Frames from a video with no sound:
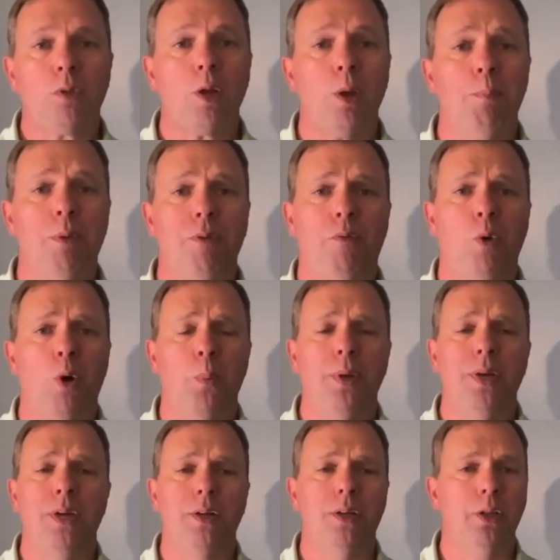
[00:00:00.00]
Before we
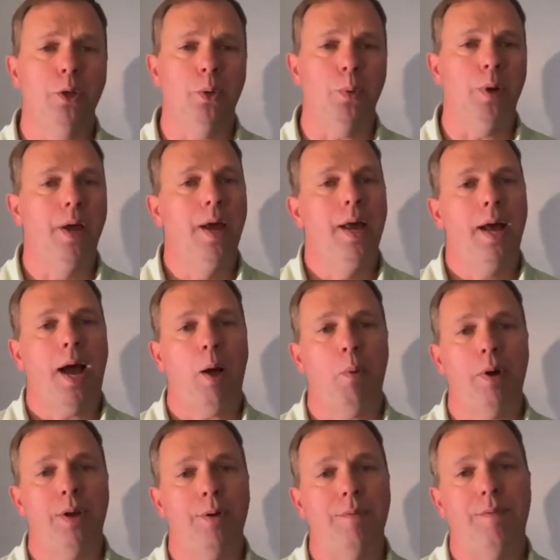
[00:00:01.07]
conclude, I
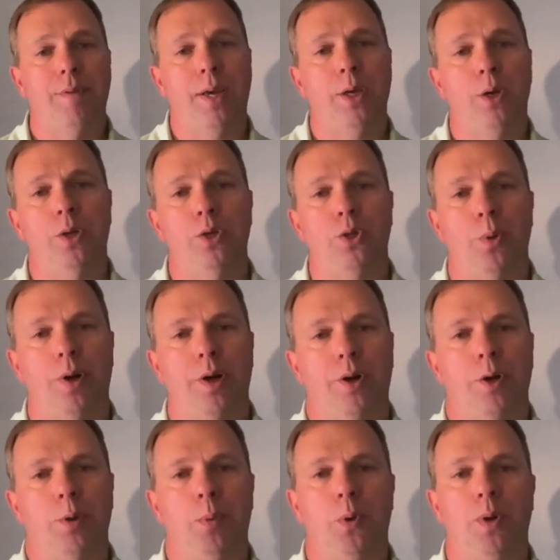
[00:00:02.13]
want to invite you to join our
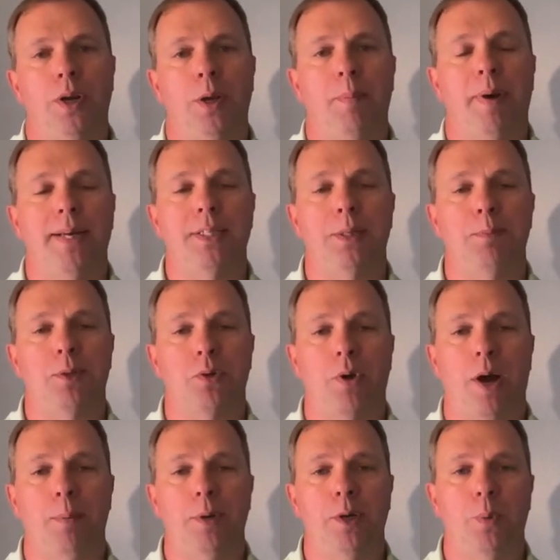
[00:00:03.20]
community by
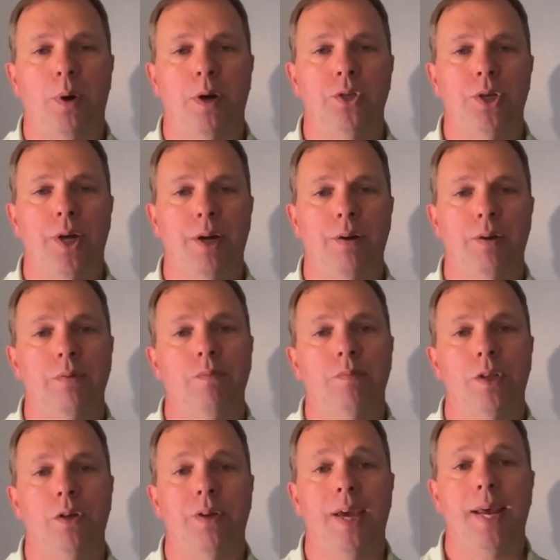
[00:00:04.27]
subscribing to our channel.
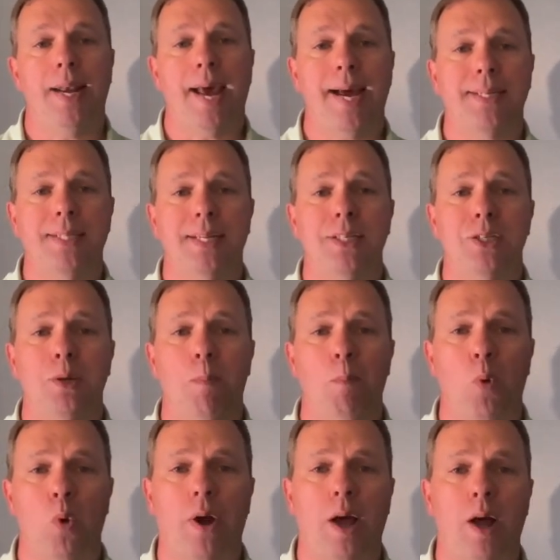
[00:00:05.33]
You'll gain access to
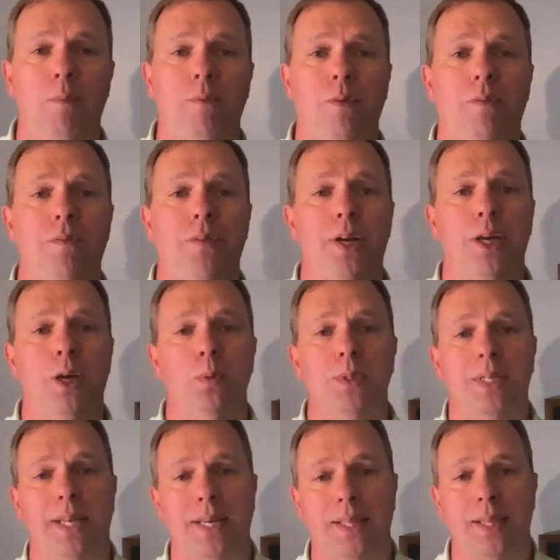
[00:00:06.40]
more helpful
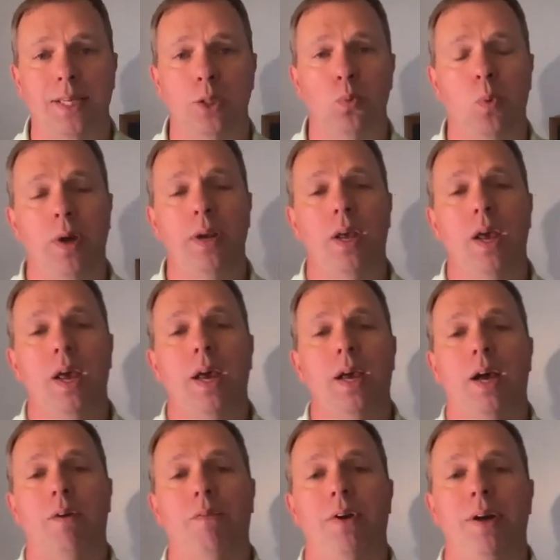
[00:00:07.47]
videos like this one
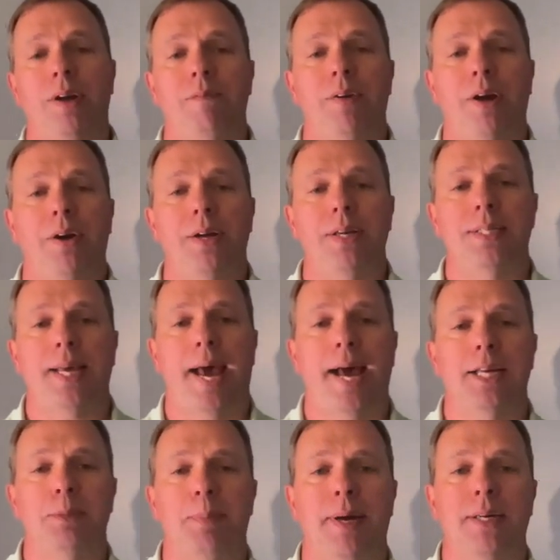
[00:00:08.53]
covering various
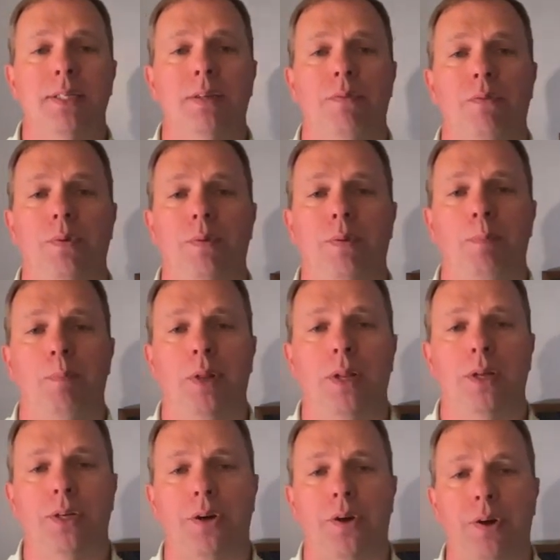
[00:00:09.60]
aspects of
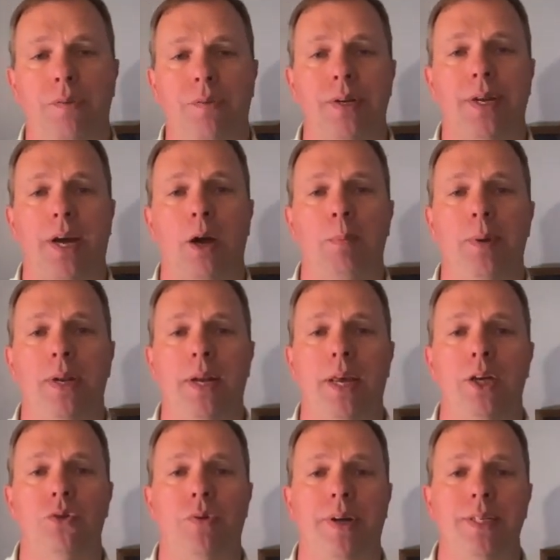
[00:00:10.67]
military retirement
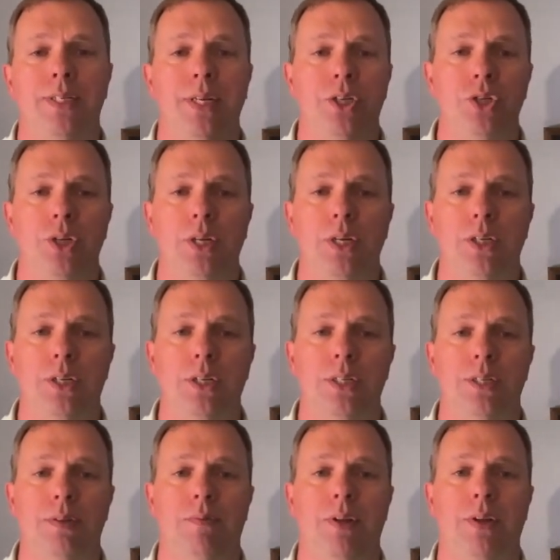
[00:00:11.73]
and transitioning to
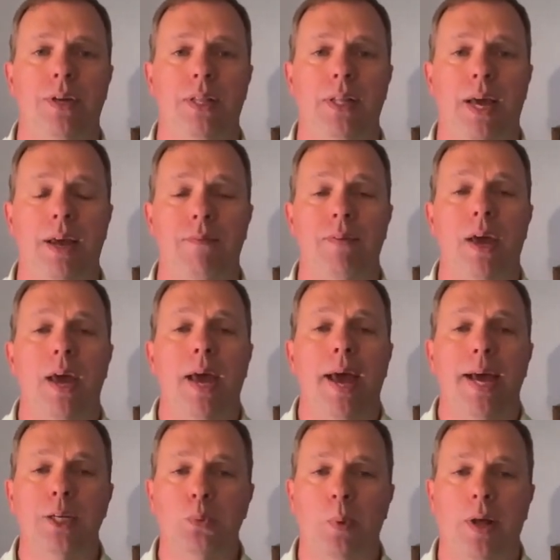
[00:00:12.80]
civilian life,
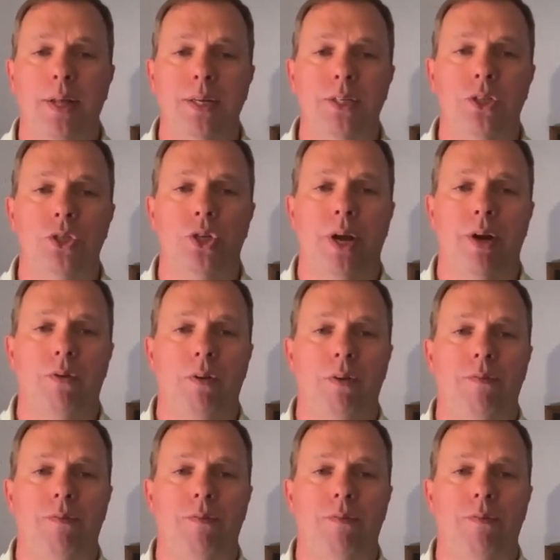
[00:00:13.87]
as well as general